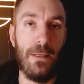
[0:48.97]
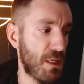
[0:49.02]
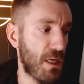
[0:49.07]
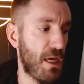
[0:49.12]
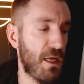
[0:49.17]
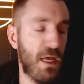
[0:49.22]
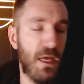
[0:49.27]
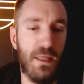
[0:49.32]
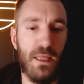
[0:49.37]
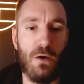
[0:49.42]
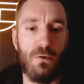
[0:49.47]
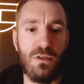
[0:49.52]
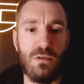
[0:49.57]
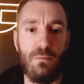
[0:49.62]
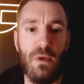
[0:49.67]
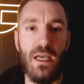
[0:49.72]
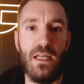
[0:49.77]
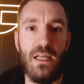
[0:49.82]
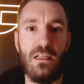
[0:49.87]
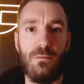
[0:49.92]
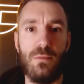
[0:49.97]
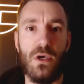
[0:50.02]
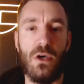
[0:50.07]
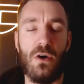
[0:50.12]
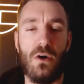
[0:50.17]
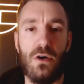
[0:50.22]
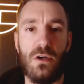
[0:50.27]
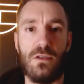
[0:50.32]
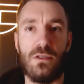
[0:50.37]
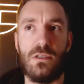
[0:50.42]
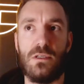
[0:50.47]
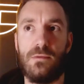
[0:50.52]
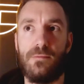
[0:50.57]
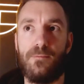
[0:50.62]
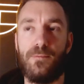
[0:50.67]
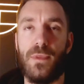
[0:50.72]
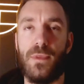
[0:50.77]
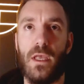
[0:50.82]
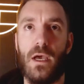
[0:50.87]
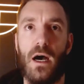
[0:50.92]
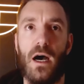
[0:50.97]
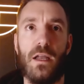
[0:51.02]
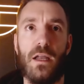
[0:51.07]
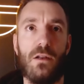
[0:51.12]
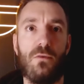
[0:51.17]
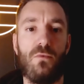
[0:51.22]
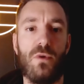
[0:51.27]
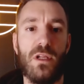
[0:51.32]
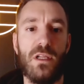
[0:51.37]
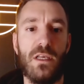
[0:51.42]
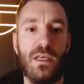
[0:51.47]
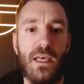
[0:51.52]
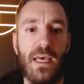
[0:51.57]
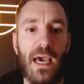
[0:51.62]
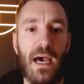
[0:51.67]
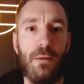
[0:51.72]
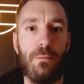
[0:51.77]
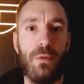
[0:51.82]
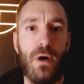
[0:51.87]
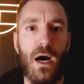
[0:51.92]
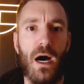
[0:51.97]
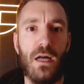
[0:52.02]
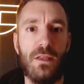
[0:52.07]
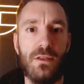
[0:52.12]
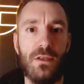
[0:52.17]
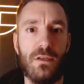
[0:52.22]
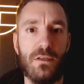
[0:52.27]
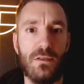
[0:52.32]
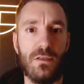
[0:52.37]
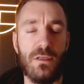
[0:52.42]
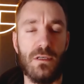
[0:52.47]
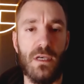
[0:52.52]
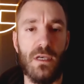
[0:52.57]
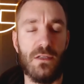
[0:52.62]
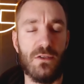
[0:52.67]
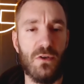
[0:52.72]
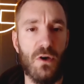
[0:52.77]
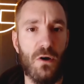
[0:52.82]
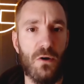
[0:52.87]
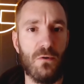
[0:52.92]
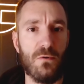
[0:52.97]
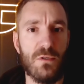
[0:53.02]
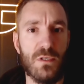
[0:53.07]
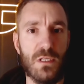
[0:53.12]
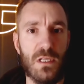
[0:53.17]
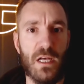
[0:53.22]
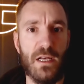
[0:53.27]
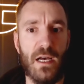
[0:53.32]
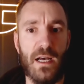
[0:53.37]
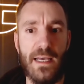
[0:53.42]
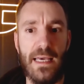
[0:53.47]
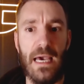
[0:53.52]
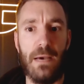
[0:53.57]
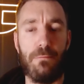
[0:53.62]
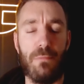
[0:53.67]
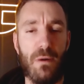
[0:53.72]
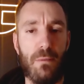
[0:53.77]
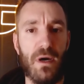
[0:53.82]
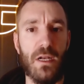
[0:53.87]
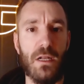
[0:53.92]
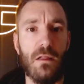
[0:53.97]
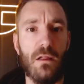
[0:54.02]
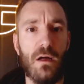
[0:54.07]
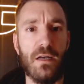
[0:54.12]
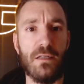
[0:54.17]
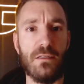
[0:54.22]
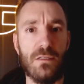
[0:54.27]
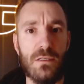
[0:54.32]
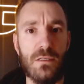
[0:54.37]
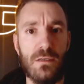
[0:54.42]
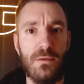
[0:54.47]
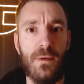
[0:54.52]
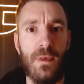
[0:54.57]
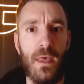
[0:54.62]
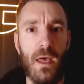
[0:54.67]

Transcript: and that was mainly because I didn't really cap unders and totals like I capped my money lines.